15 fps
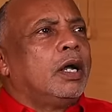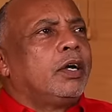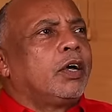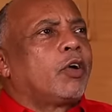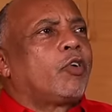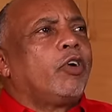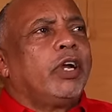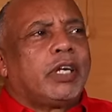the
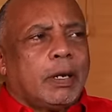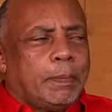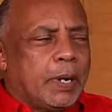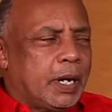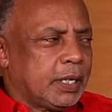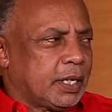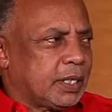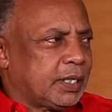greater
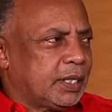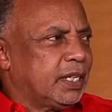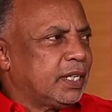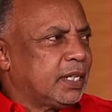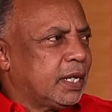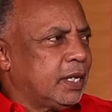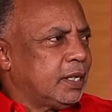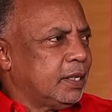part of
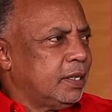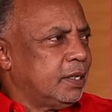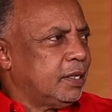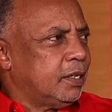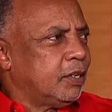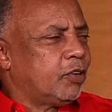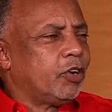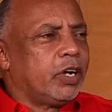St. Anne.
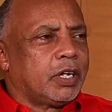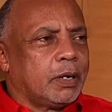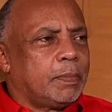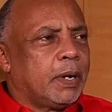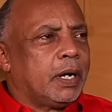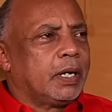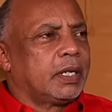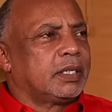We
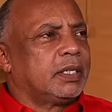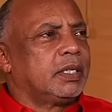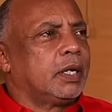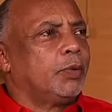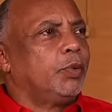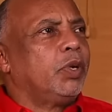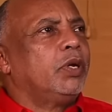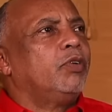
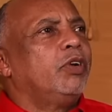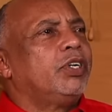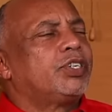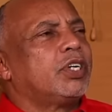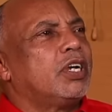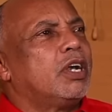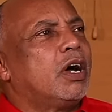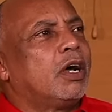didn't reach
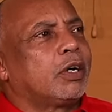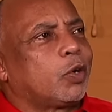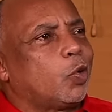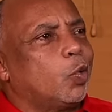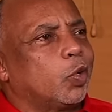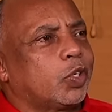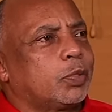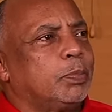the North
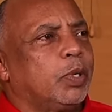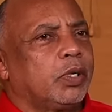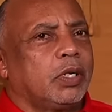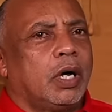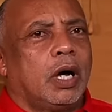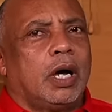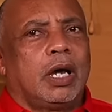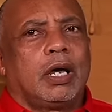Coast, but
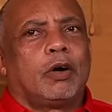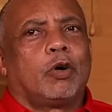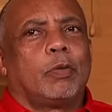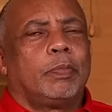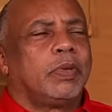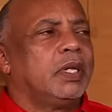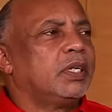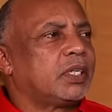all are
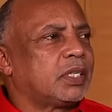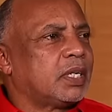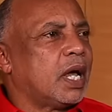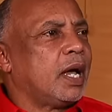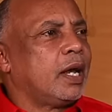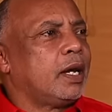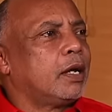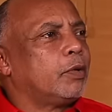up this
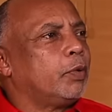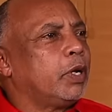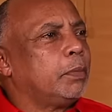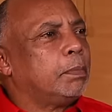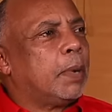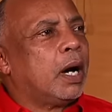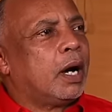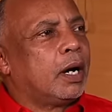side there
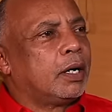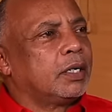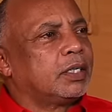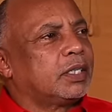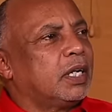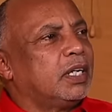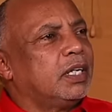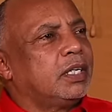with
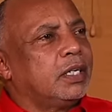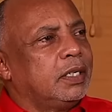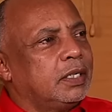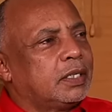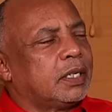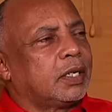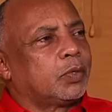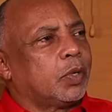bars and
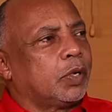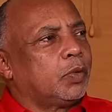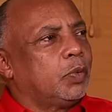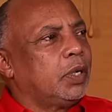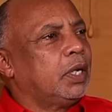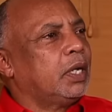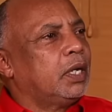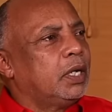things. That's what
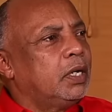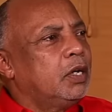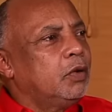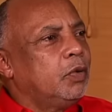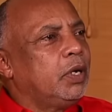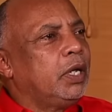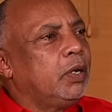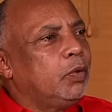we
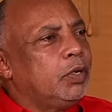did